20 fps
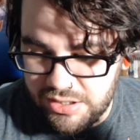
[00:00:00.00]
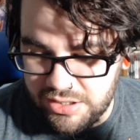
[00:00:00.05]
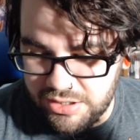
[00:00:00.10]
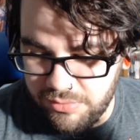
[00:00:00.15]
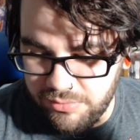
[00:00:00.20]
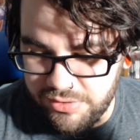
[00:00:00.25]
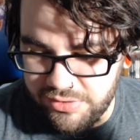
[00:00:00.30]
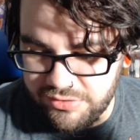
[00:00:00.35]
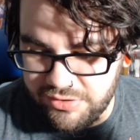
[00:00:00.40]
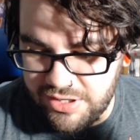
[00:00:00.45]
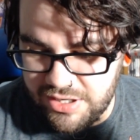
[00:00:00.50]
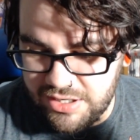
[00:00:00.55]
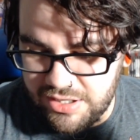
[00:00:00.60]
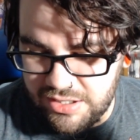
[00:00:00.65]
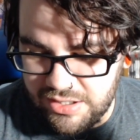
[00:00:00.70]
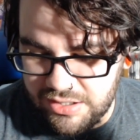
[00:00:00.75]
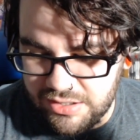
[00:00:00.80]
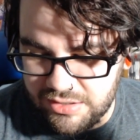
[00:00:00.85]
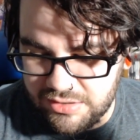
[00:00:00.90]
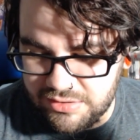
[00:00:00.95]
it was
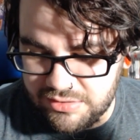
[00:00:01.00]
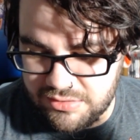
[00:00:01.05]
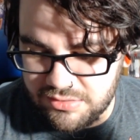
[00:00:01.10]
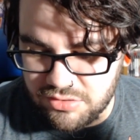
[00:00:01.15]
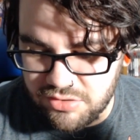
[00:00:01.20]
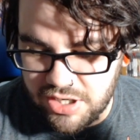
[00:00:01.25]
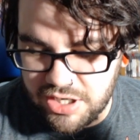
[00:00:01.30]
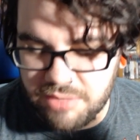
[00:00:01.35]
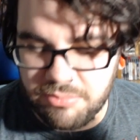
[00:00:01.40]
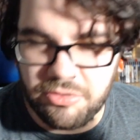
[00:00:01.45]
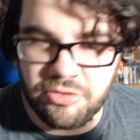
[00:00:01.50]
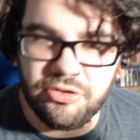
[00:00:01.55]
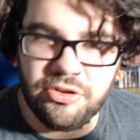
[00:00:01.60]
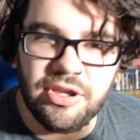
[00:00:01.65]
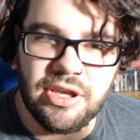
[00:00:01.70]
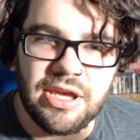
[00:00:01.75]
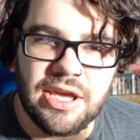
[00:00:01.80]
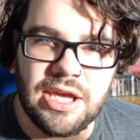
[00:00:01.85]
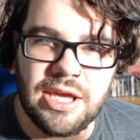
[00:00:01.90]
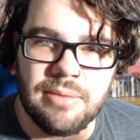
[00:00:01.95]
a Dragon Ball
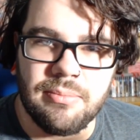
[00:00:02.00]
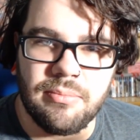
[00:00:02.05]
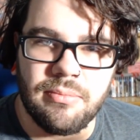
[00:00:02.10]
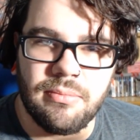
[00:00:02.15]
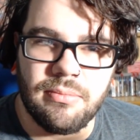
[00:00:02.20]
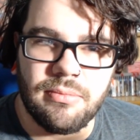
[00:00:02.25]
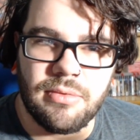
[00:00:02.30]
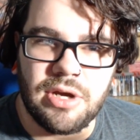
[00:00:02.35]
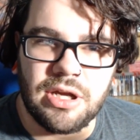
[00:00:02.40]
Z game